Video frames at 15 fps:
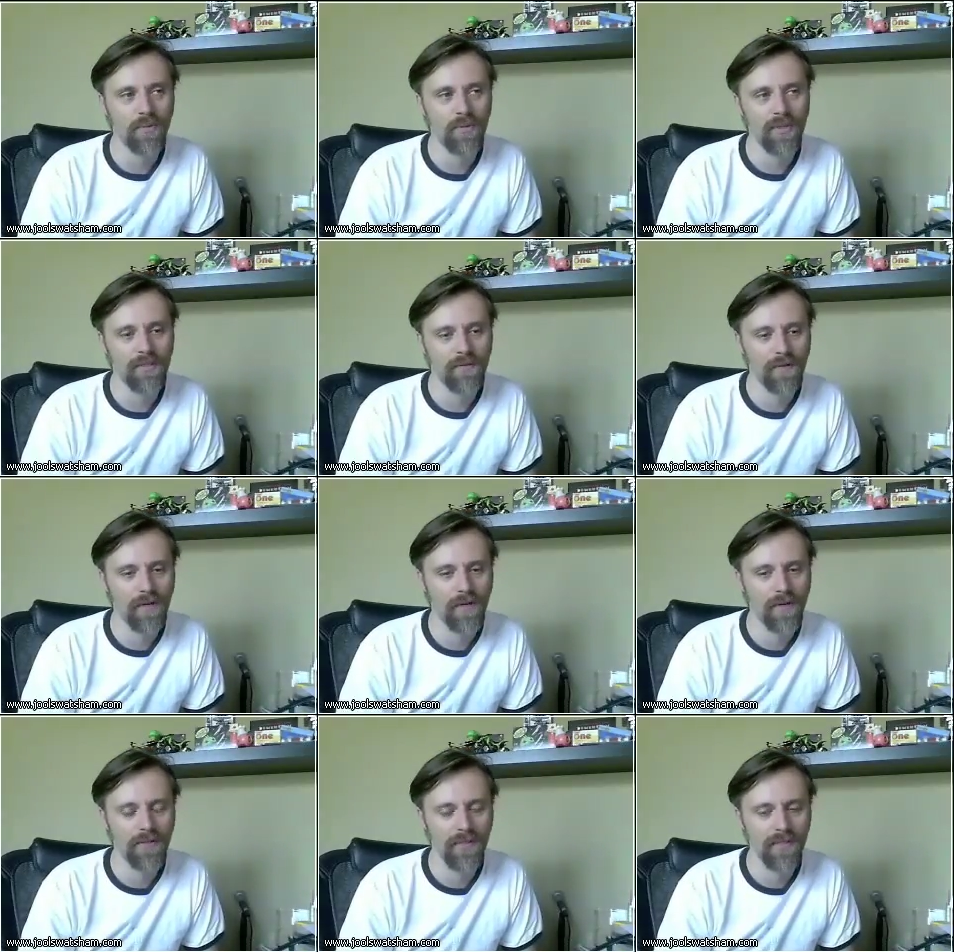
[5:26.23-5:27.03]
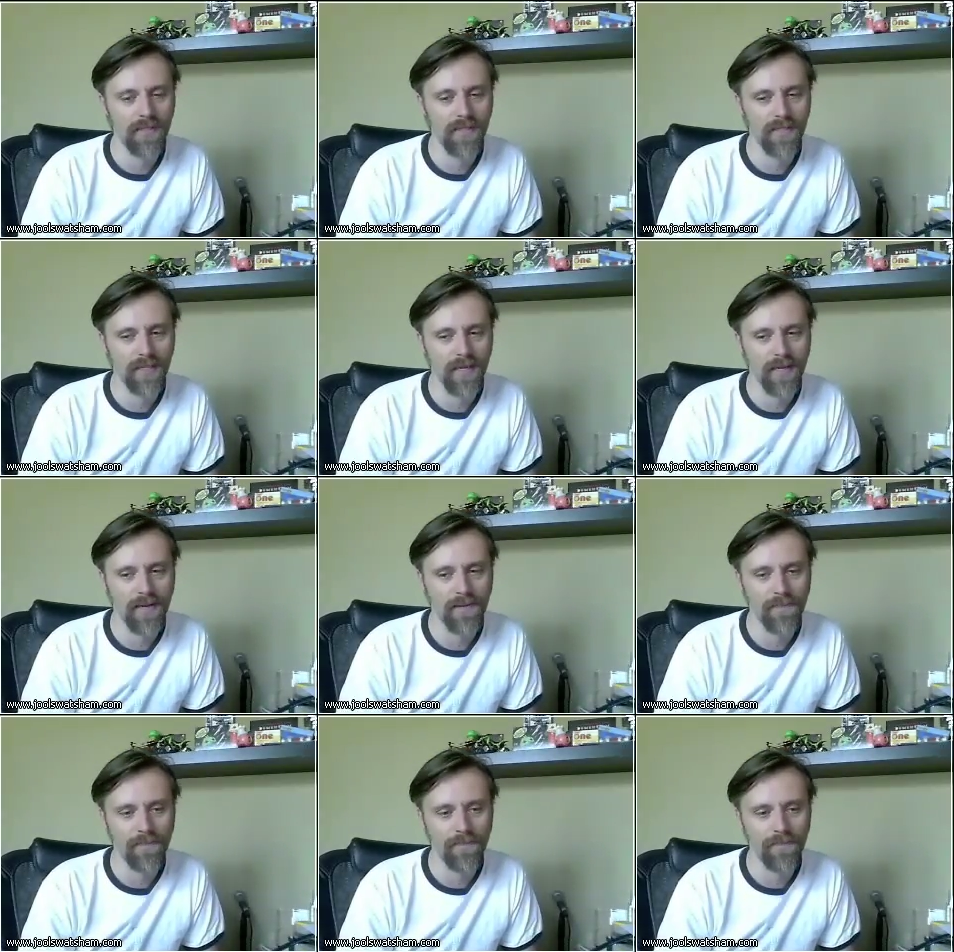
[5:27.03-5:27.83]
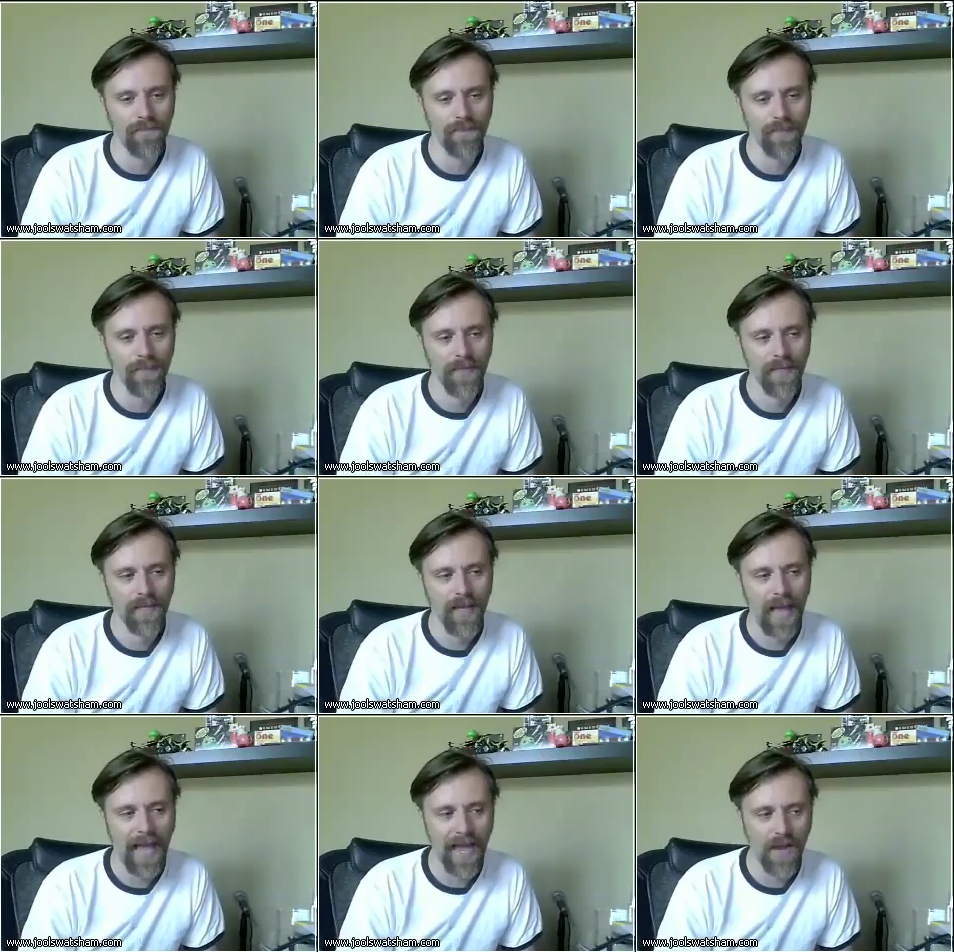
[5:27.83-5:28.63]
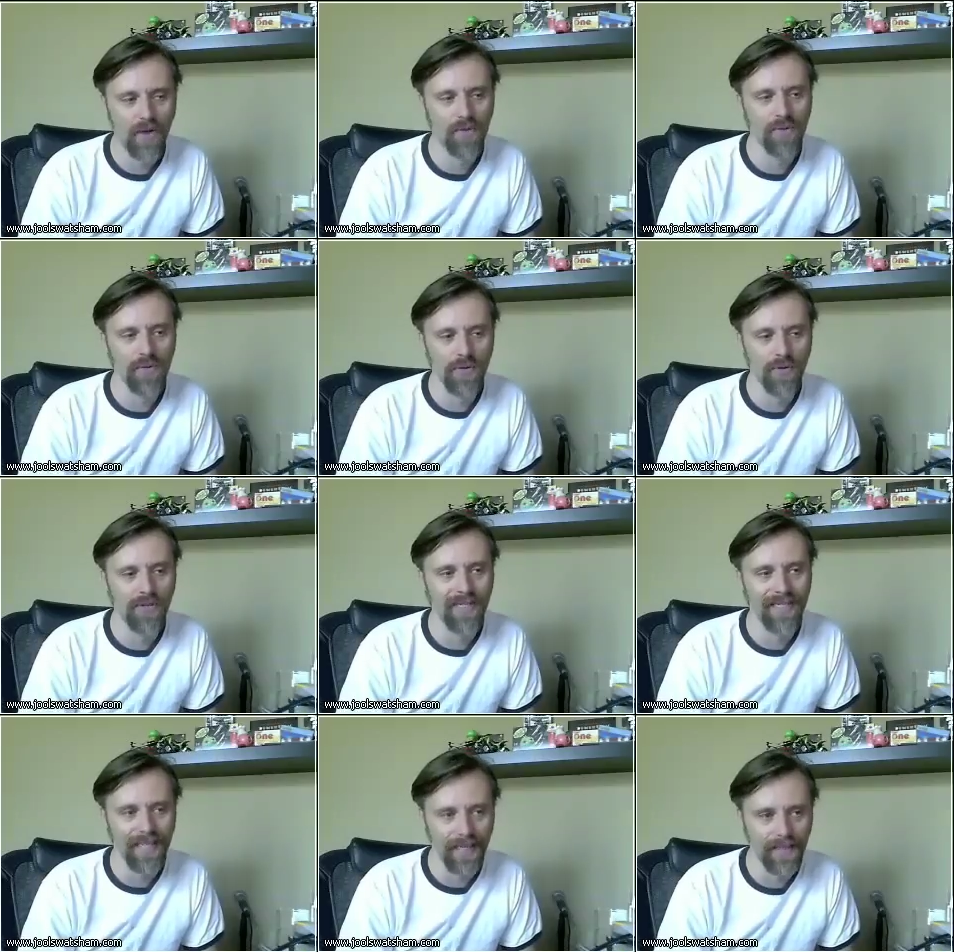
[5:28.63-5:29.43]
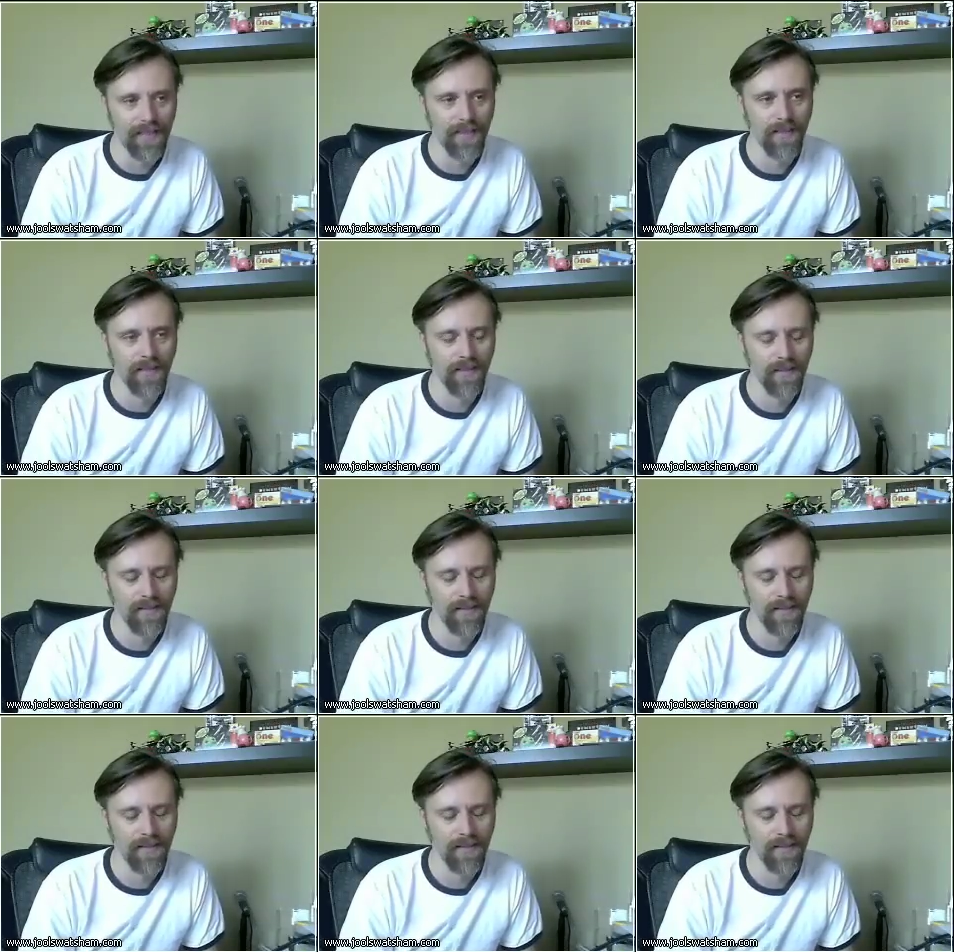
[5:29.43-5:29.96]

as far as how you got data.